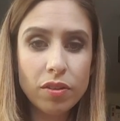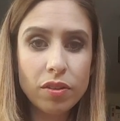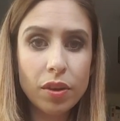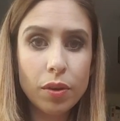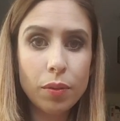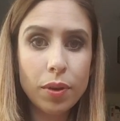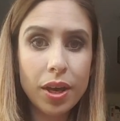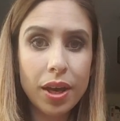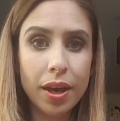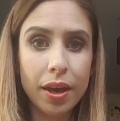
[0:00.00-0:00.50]

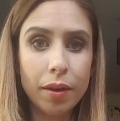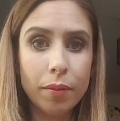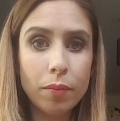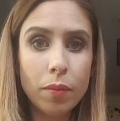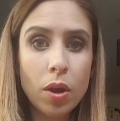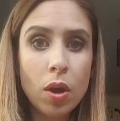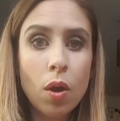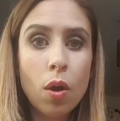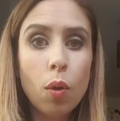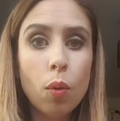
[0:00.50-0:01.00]
yeah,
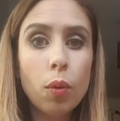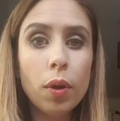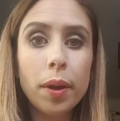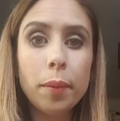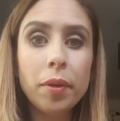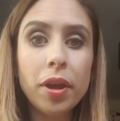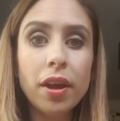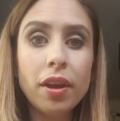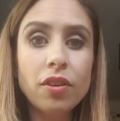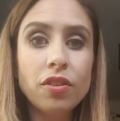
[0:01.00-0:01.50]
what
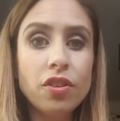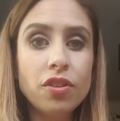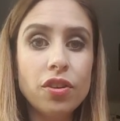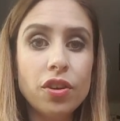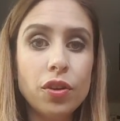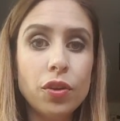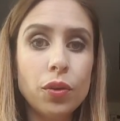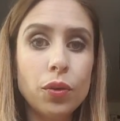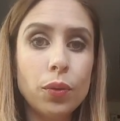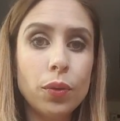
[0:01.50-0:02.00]
I'm going to
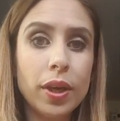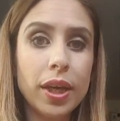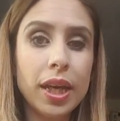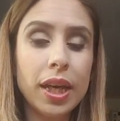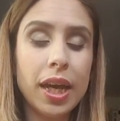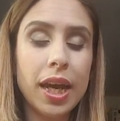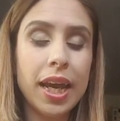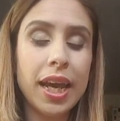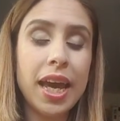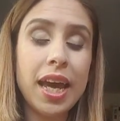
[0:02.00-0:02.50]
do
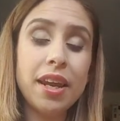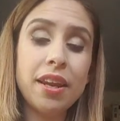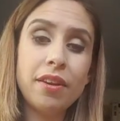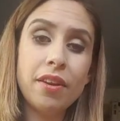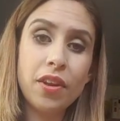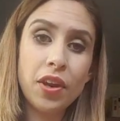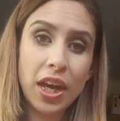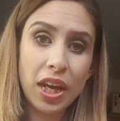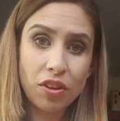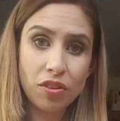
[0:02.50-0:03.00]
again in
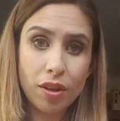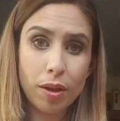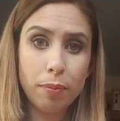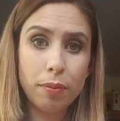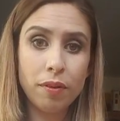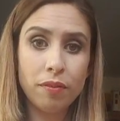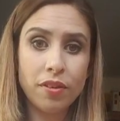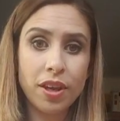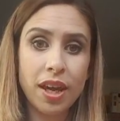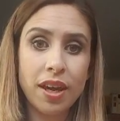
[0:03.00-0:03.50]
the next
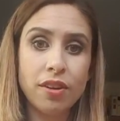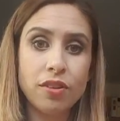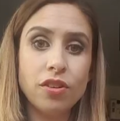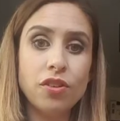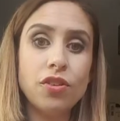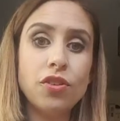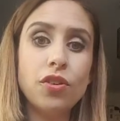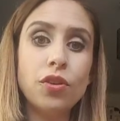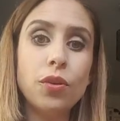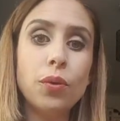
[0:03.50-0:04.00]
couple of days
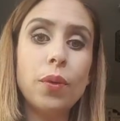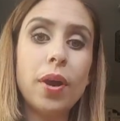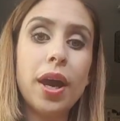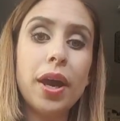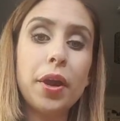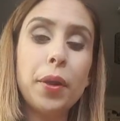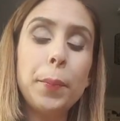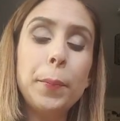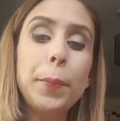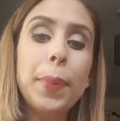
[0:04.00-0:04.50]
is do a
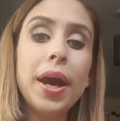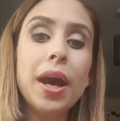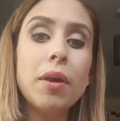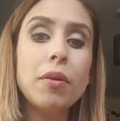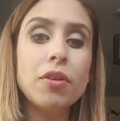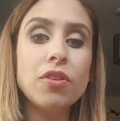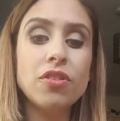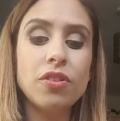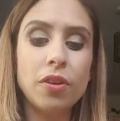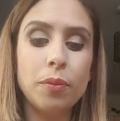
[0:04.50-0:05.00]

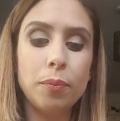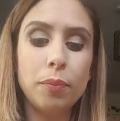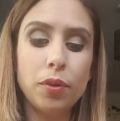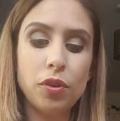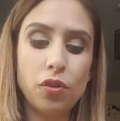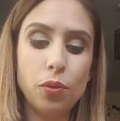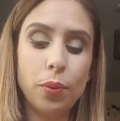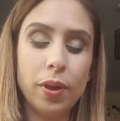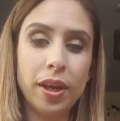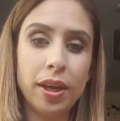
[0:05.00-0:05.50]
comparison
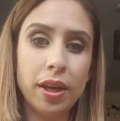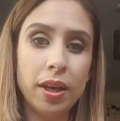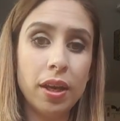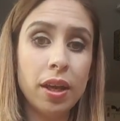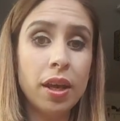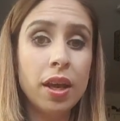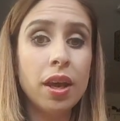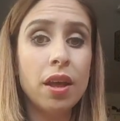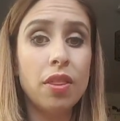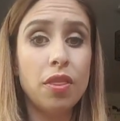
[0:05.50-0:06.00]
between
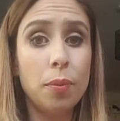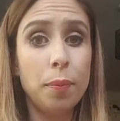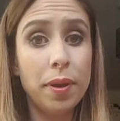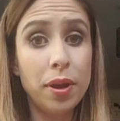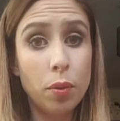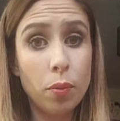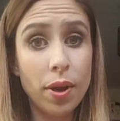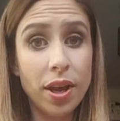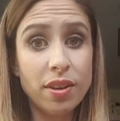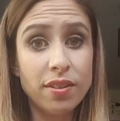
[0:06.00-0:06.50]
the
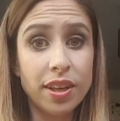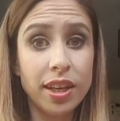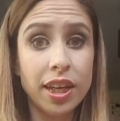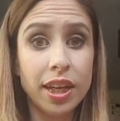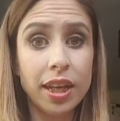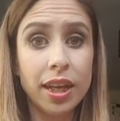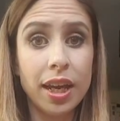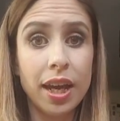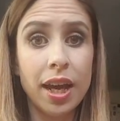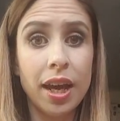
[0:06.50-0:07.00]
Be
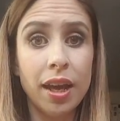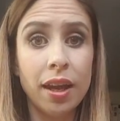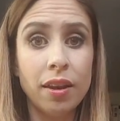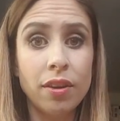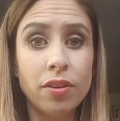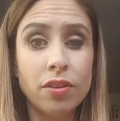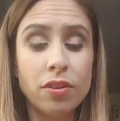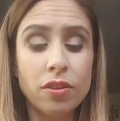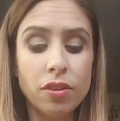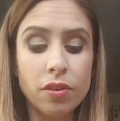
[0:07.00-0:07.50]
Ready
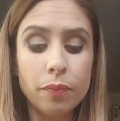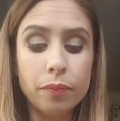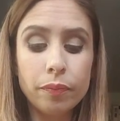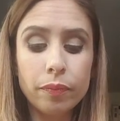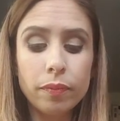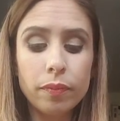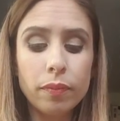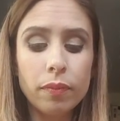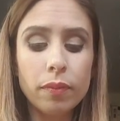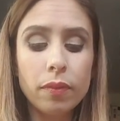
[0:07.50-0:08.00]
and
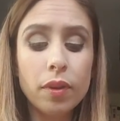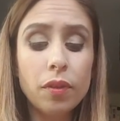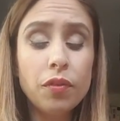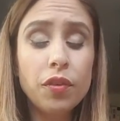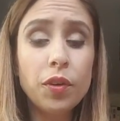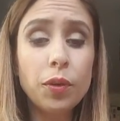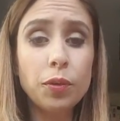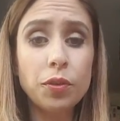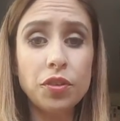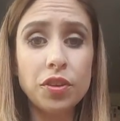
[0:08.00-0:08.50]
the
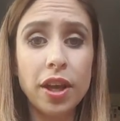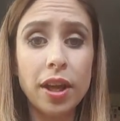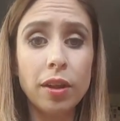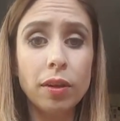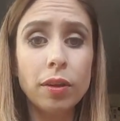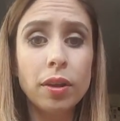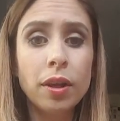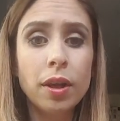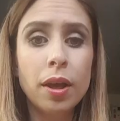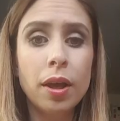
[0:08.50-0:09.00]
Fuel Cell,